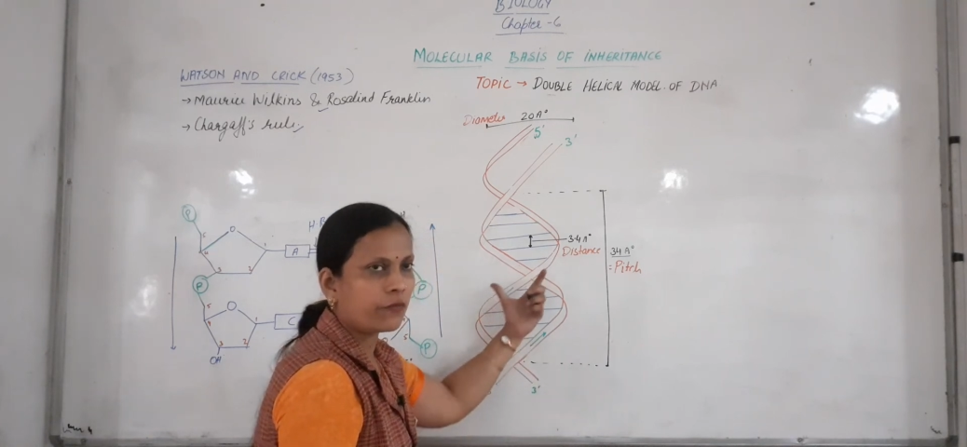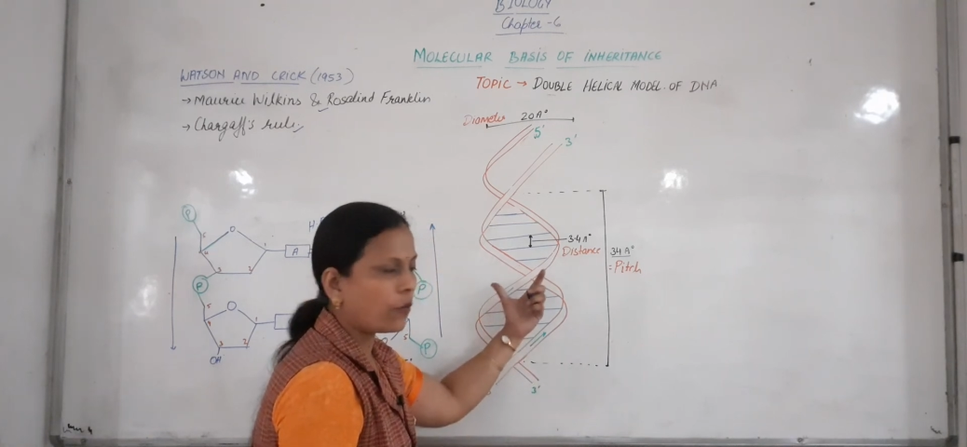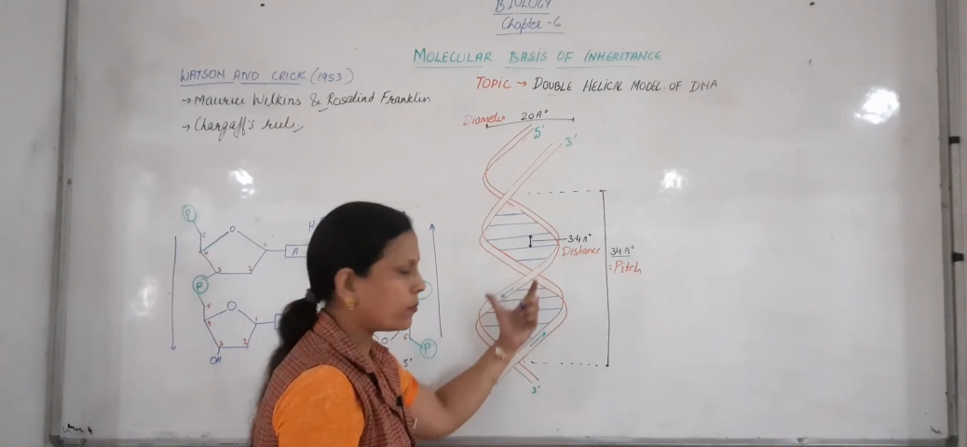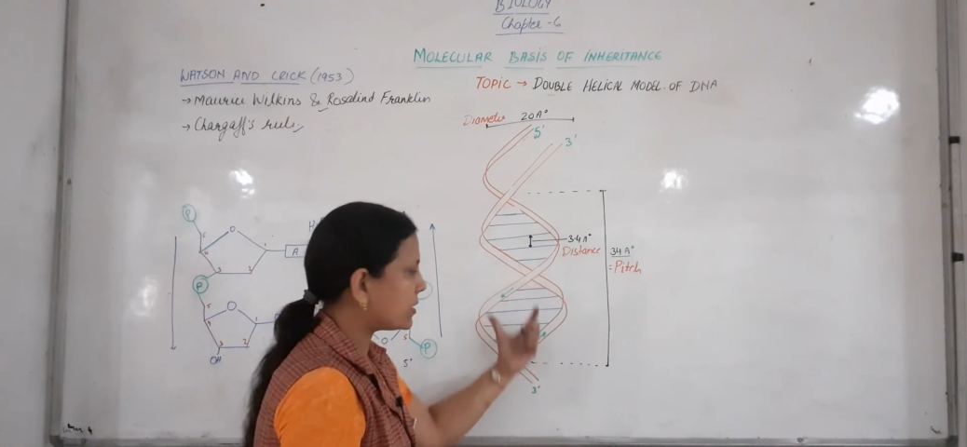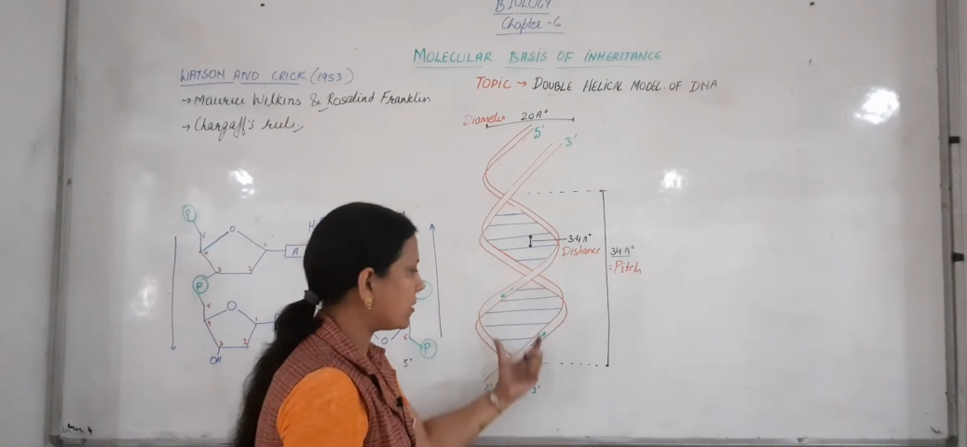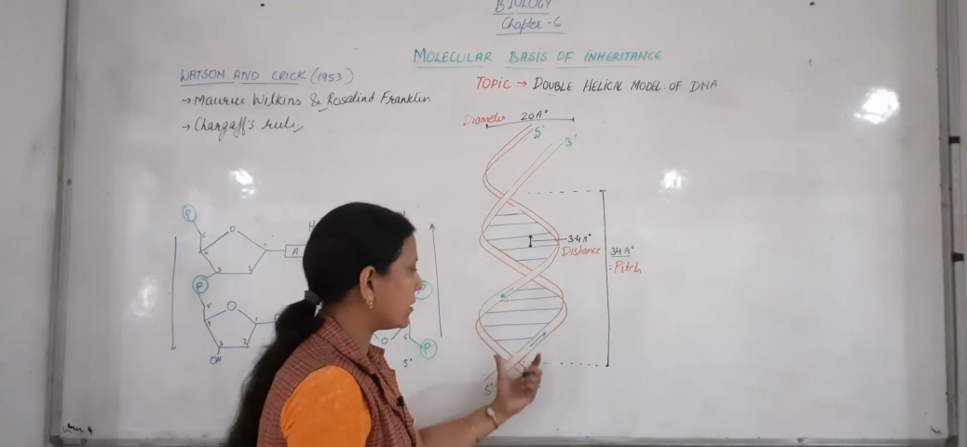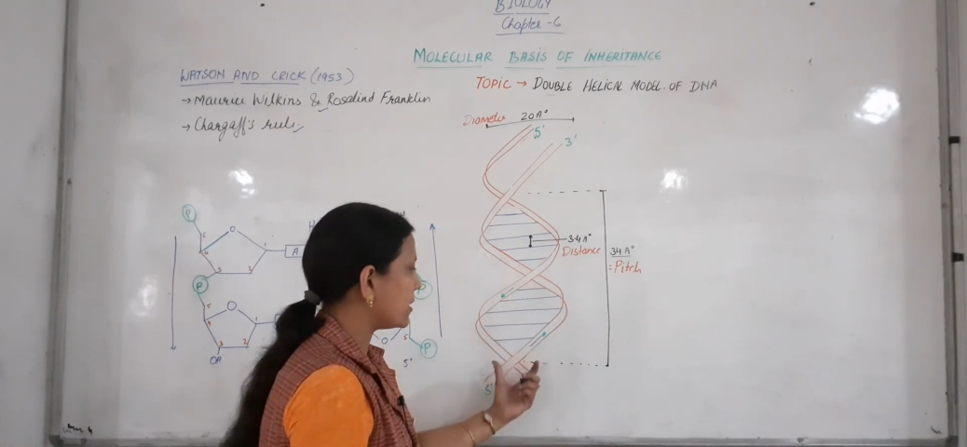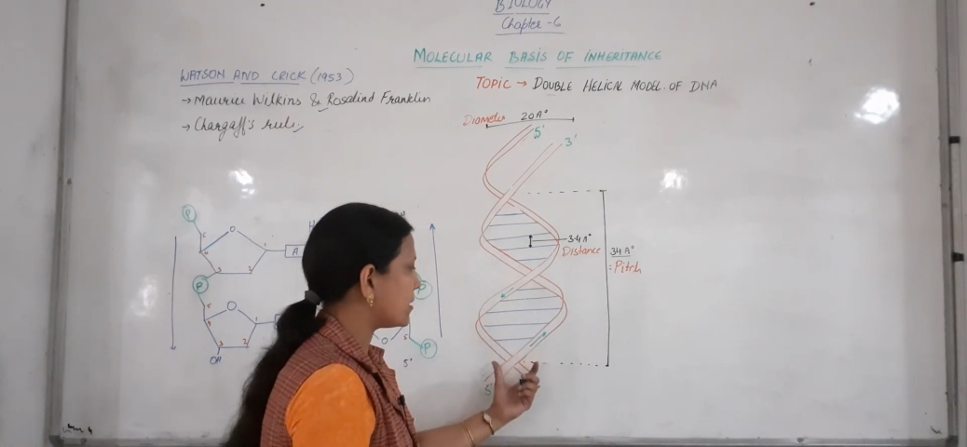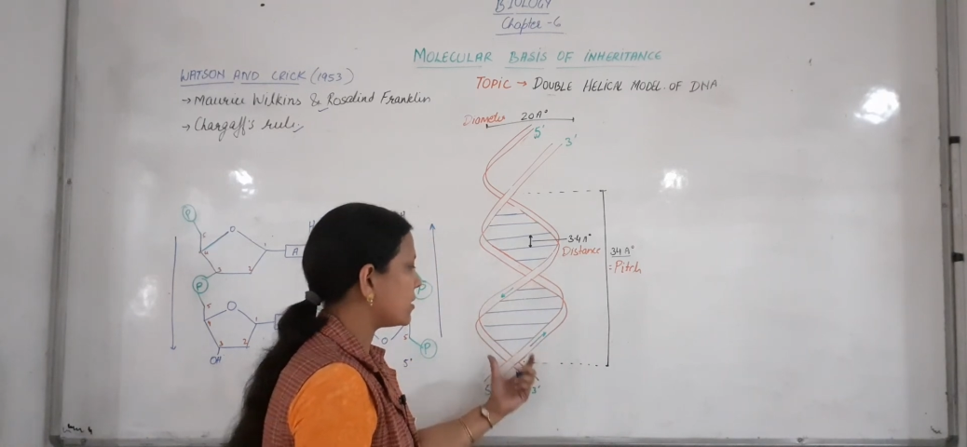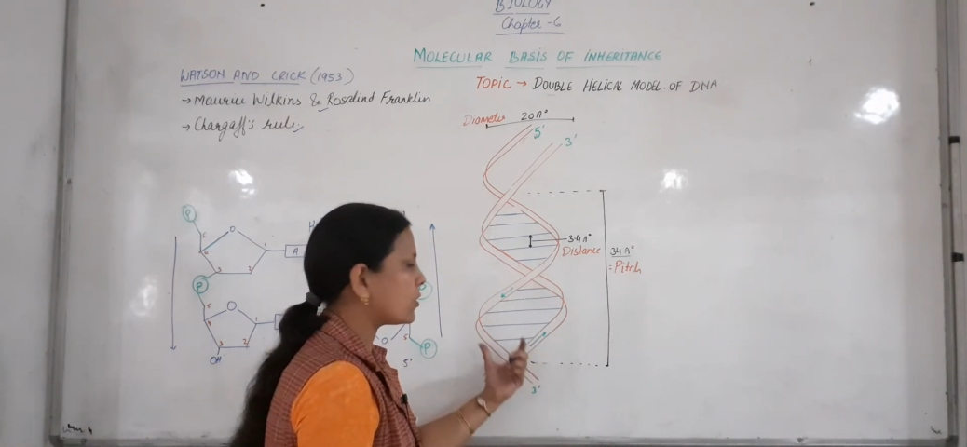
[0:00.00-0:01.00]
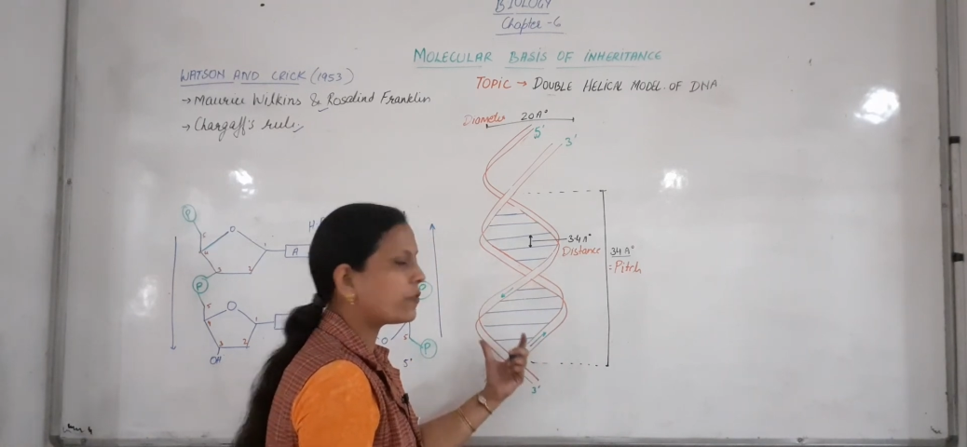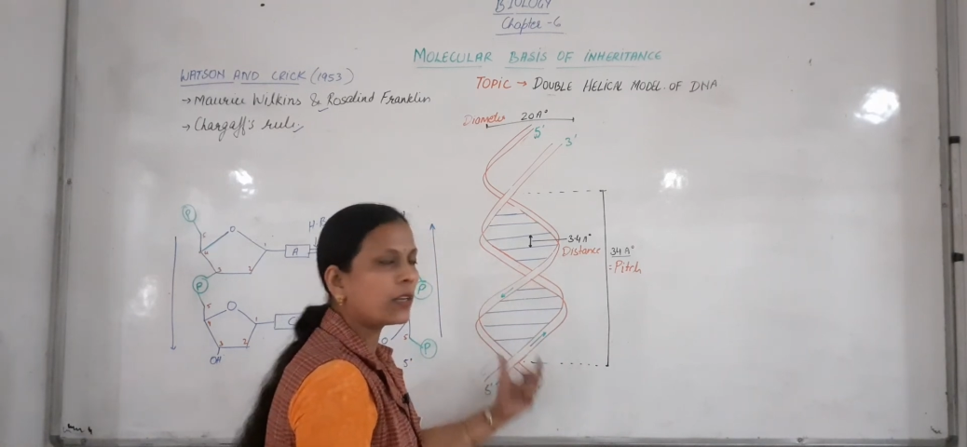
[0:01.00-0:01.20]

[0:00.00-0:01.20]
forms a distance of